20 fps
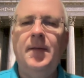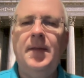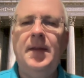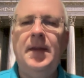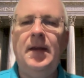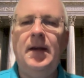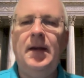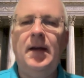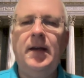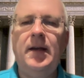
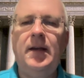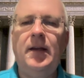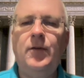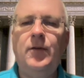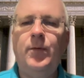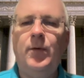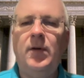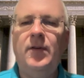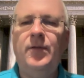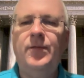The highly
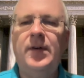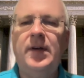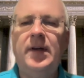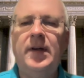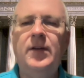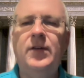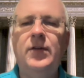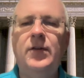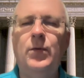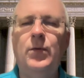
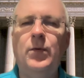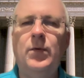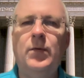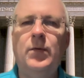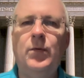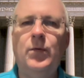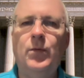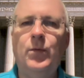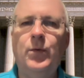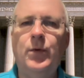qualified
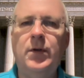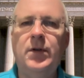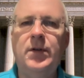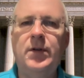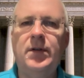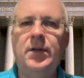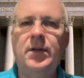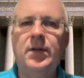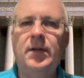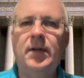
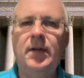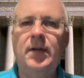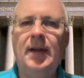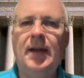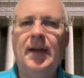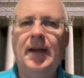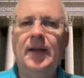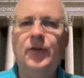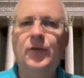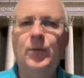worker,
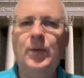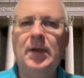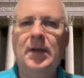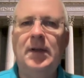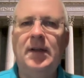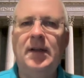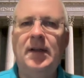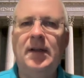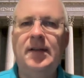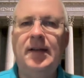as
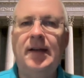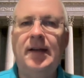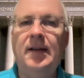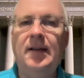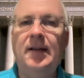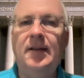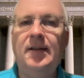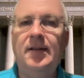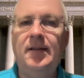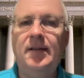well as
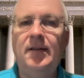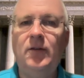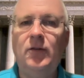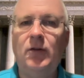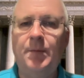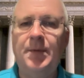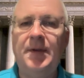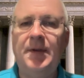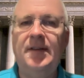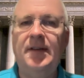highly
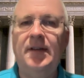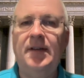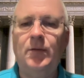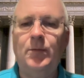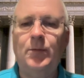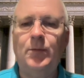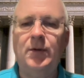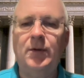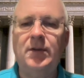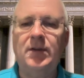
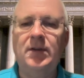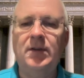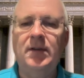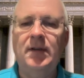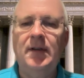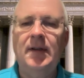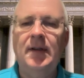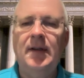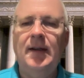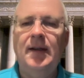compensated
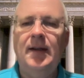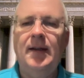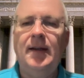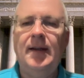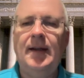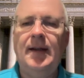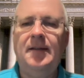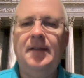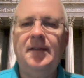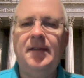worker,
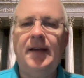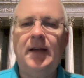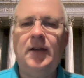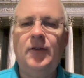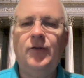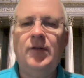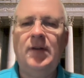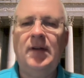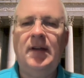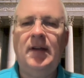gets
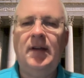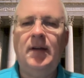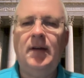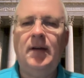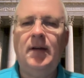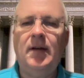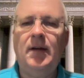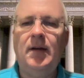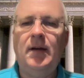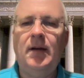
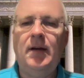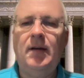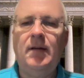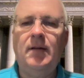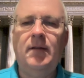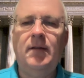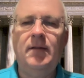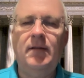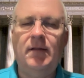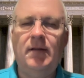actually,
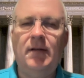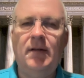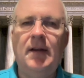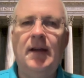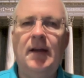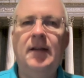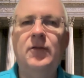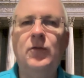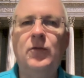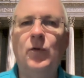and the
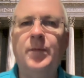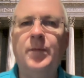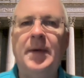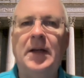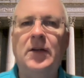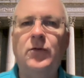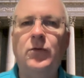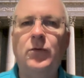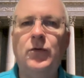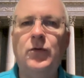case goes
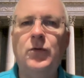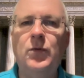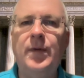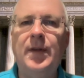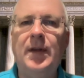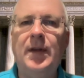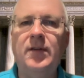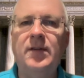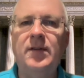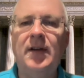back to
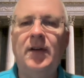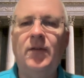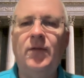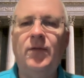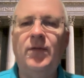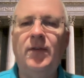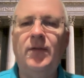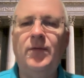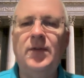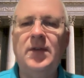
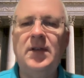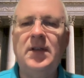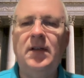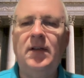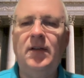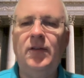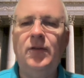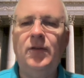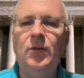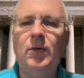
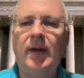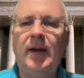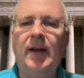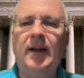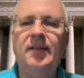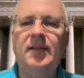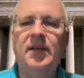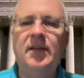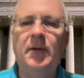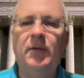2015, so
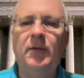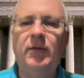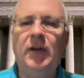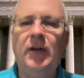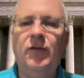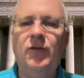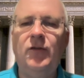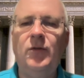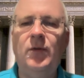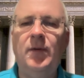add some
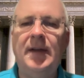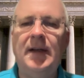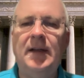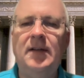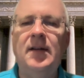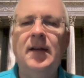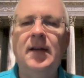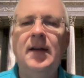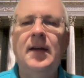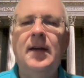inflation to
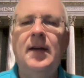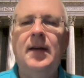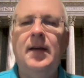that,